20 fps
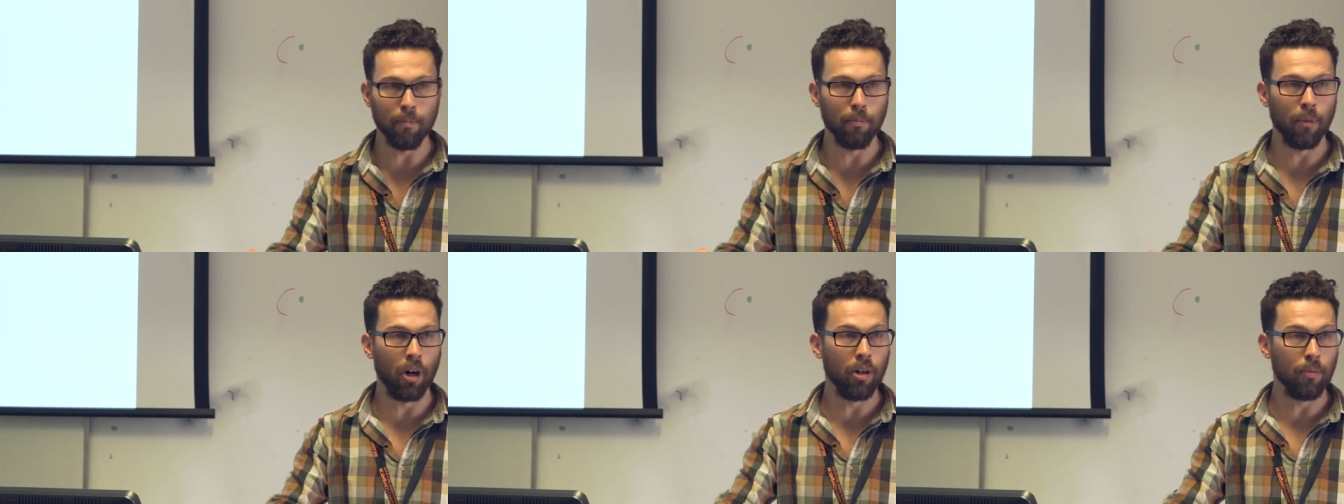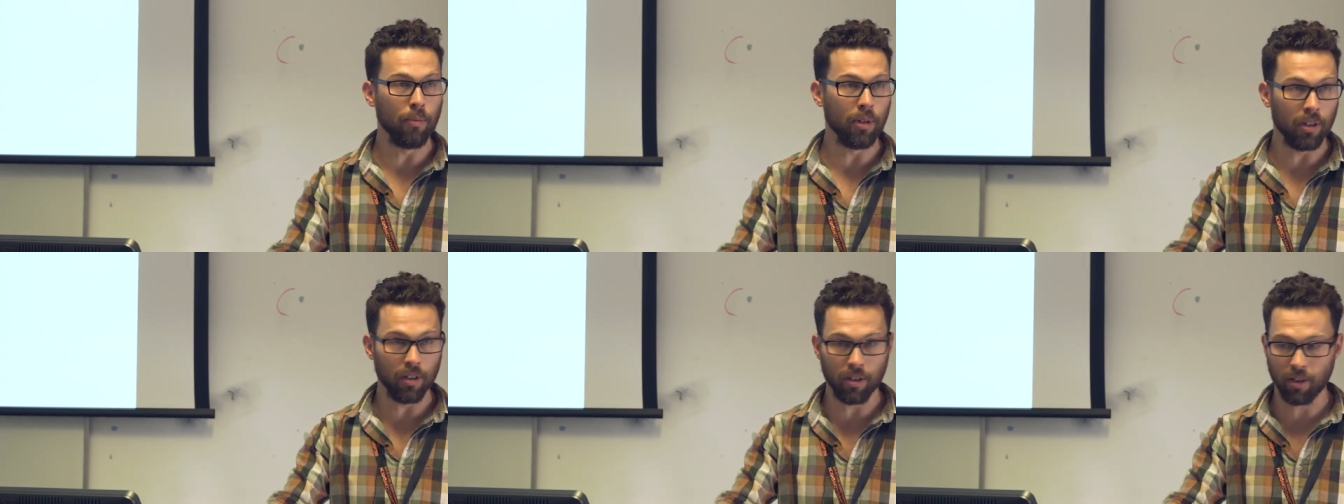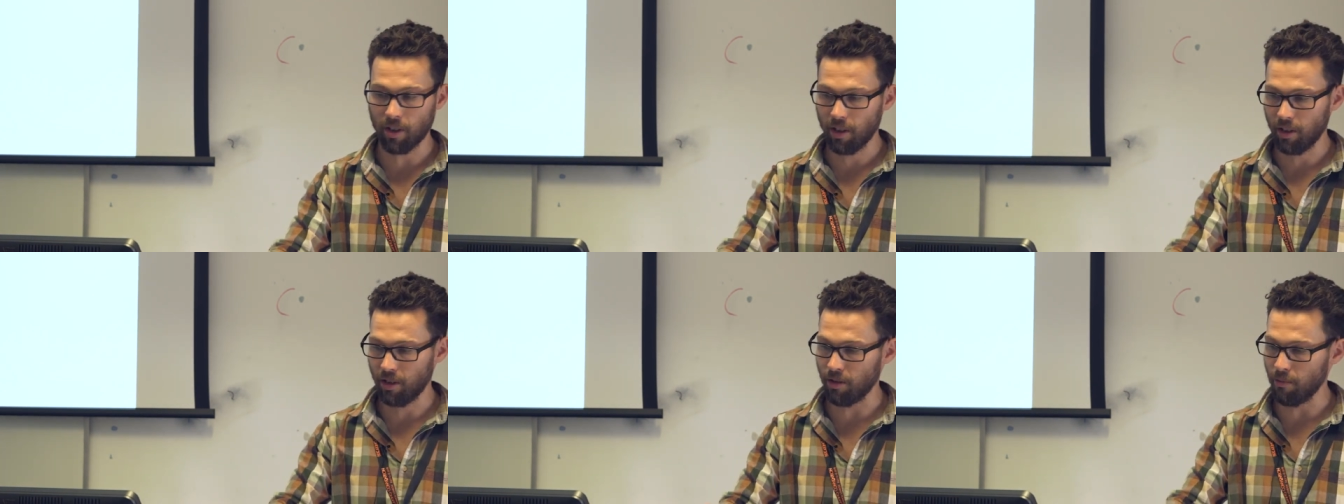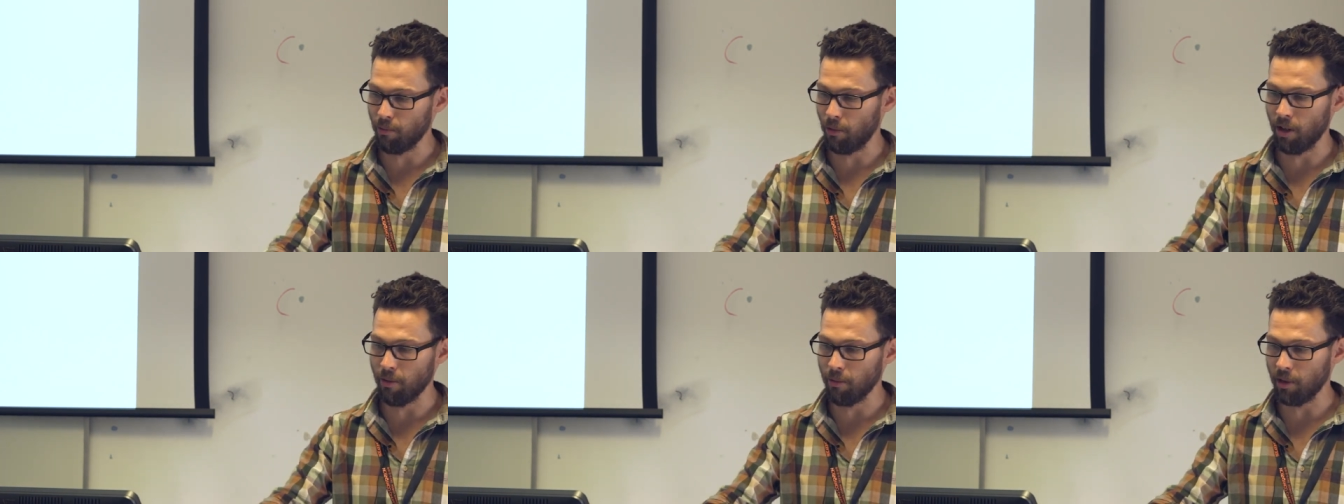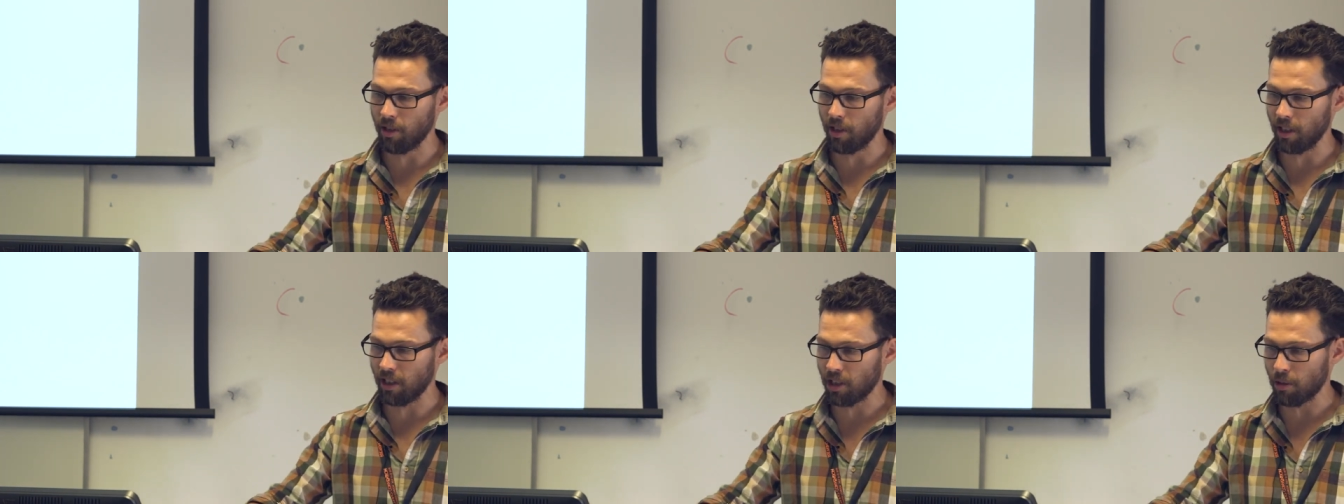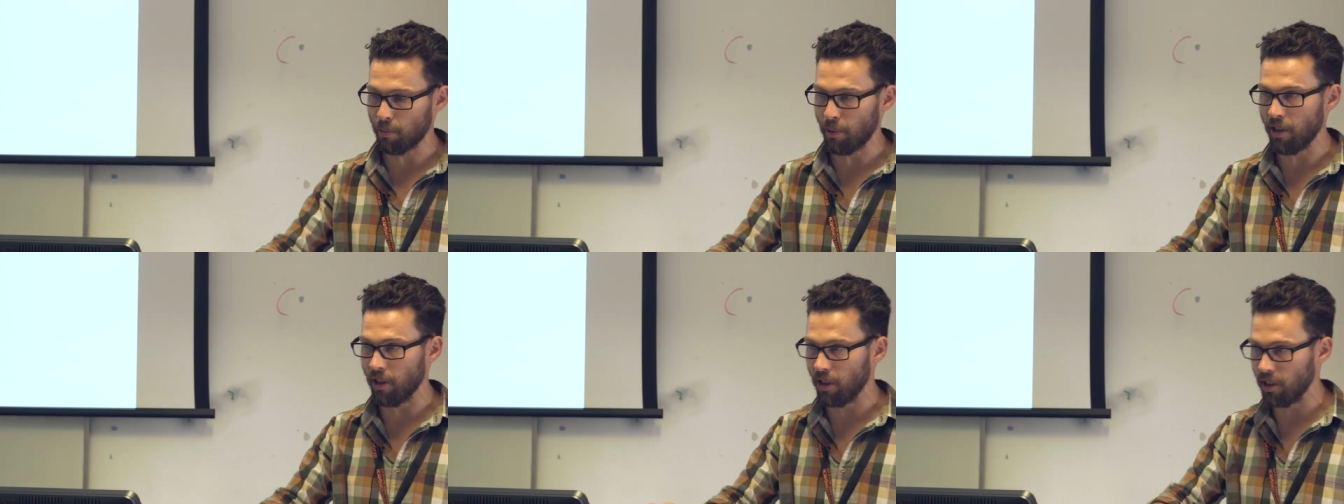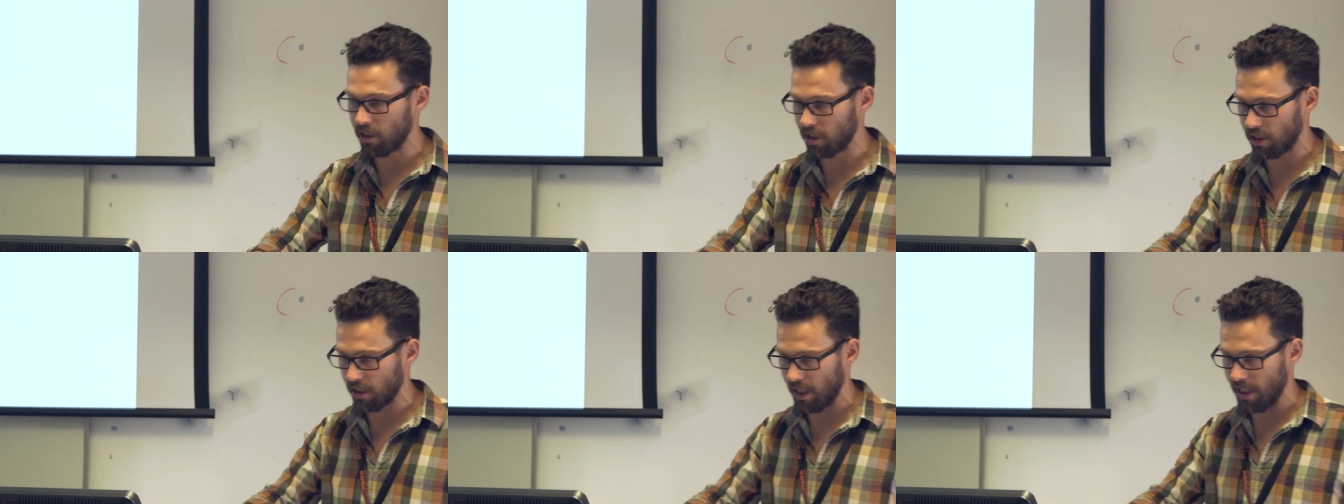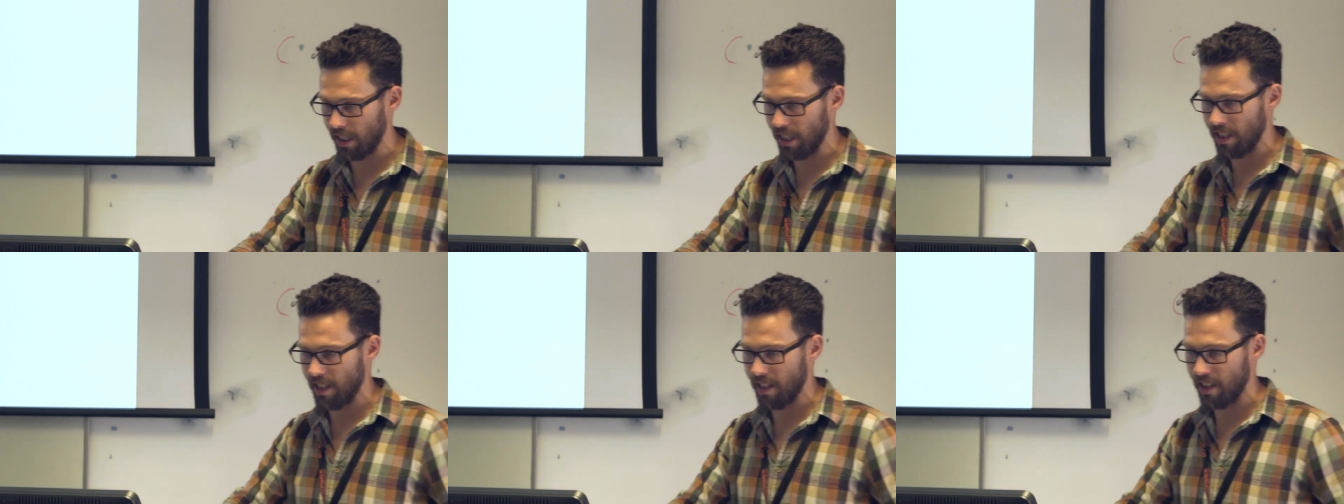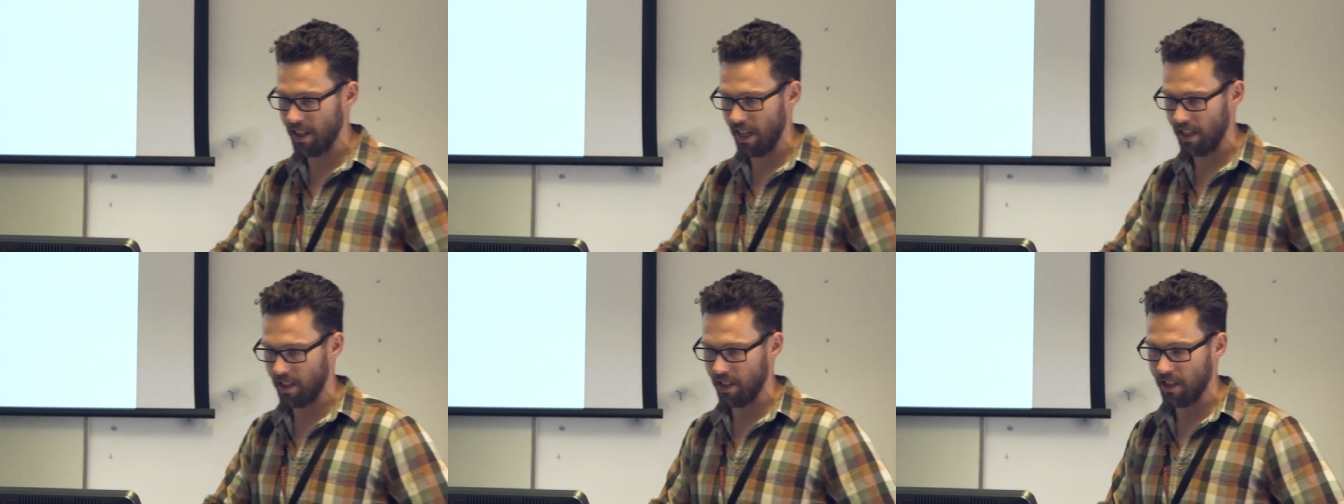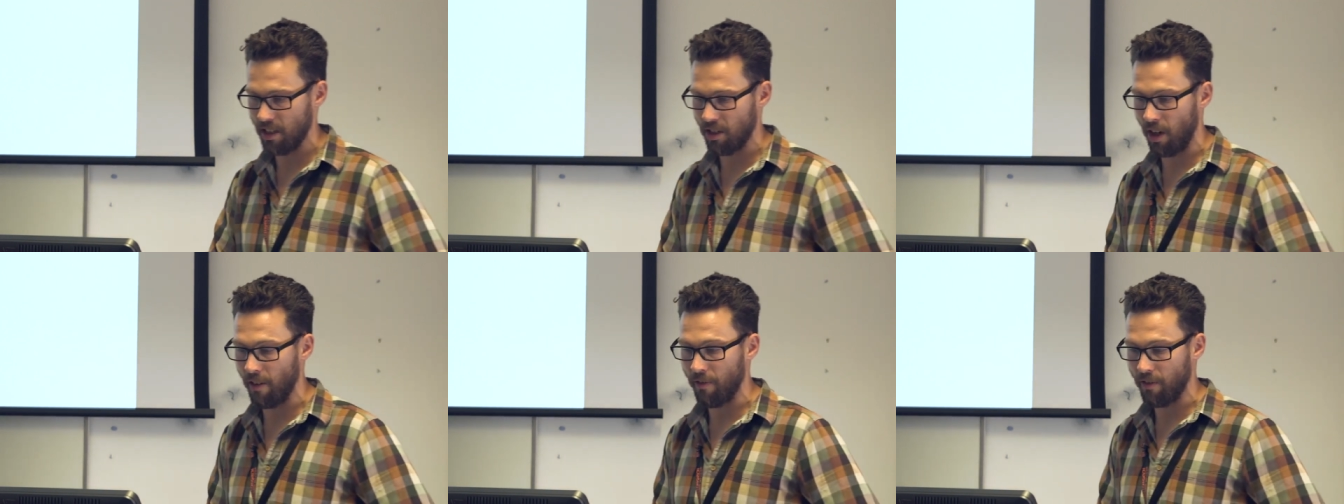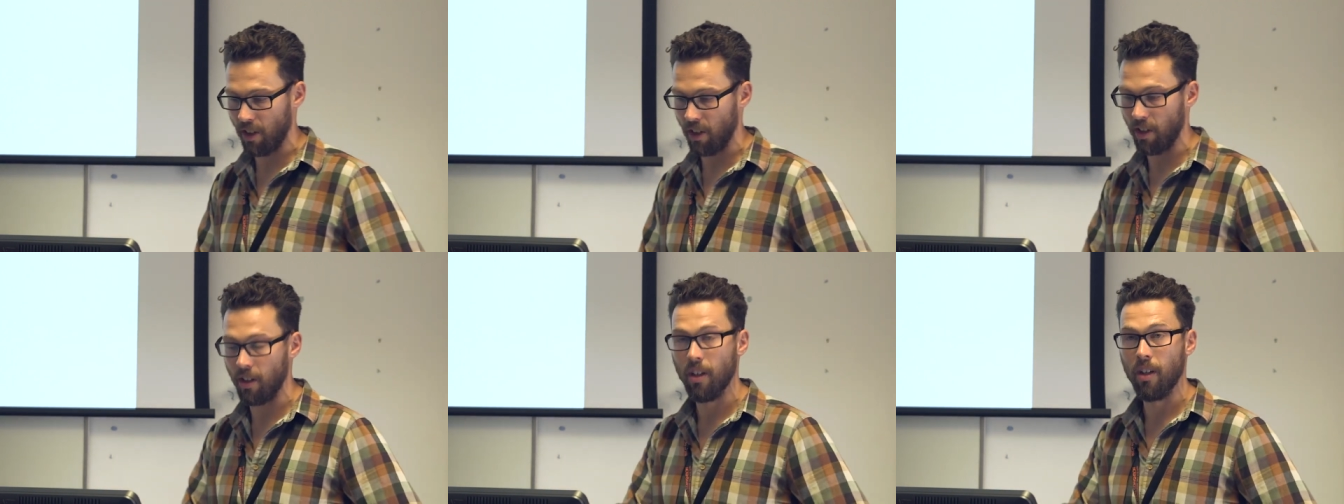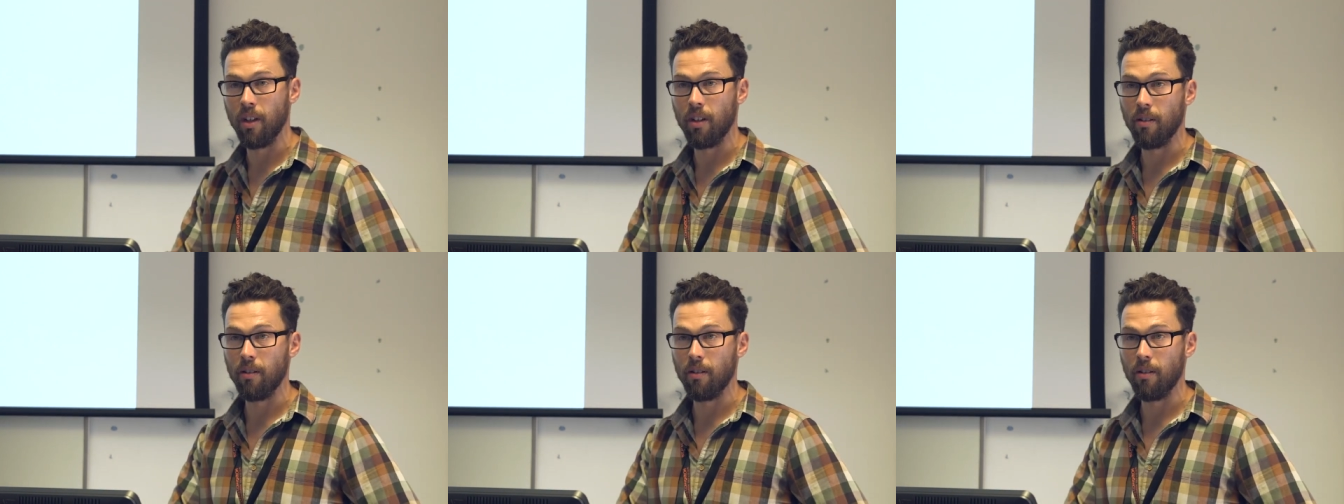moment-to-moment experience that is often